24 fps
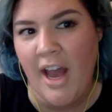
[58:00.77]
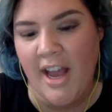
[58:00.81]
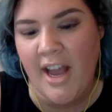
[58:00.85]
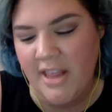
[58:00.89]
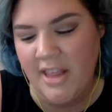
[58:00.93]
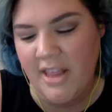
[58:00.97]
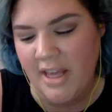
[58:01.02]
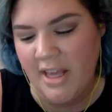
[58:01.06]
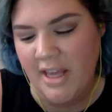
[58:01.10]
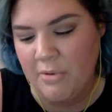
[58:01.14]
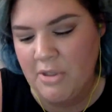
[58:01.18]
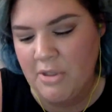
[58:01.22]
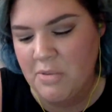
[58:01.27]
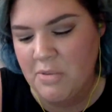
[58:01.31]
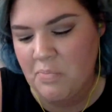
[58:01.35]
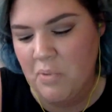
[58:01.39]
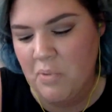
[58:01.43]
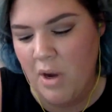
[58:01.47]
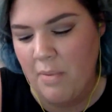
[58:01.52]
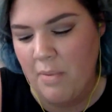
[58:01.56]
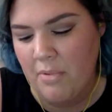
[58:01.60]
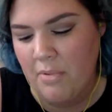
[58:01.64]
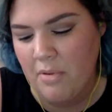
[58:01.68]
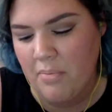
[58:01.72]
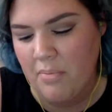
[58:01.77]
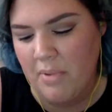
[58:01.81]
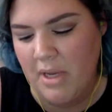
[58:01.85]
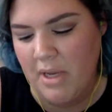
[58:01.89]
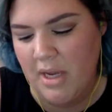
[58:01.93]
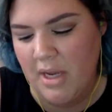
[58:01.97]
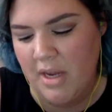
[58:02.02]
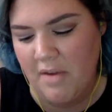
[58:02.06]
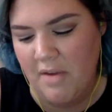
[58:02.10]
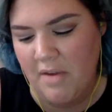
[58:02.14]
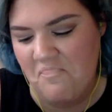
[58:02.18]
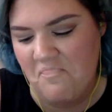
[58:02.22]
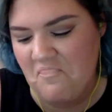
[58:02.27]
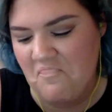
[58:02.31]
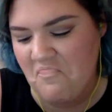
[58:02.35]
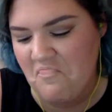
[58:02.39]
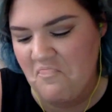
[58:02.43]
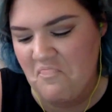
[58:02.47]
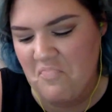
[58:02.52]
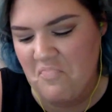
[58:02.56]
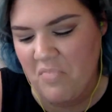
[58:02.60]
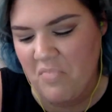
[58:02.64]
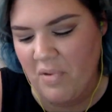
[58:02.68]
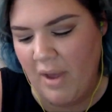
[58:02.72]
think it was probably,
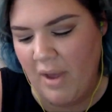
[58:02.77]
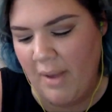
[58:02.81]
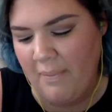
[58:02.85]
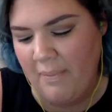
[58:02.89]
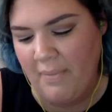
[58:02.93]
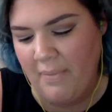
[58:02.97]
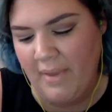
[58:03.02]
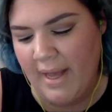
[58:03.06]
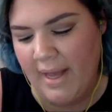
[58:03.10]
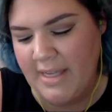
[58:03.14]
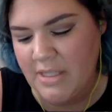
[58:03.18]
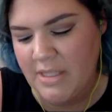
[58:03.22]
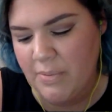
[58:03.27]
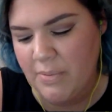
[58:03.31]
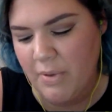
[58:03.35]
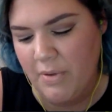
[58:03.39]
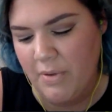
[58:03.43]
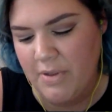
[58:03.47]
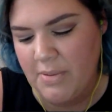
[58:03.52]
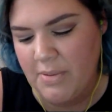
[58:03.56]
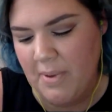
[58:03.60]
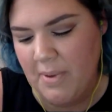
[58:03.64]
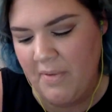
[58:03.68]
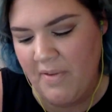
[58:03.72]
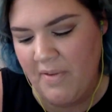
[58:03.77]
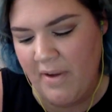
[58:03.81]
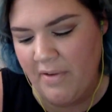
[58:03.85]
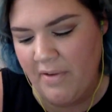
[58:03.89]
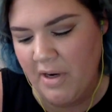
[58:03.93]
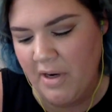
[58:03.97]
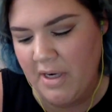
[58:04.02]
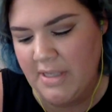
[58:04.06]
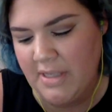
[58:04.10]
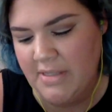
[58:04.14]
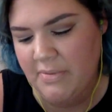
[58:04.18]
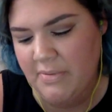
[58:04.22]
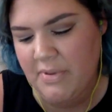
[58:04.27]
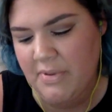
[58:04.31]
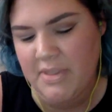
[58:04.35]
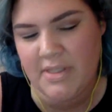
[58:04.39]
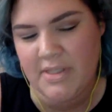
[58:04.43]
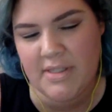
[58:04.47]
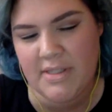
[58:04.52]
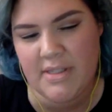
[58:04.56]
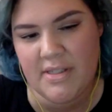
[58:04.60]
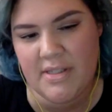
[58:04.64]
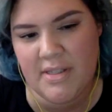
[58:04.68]
last week was my favorite because it was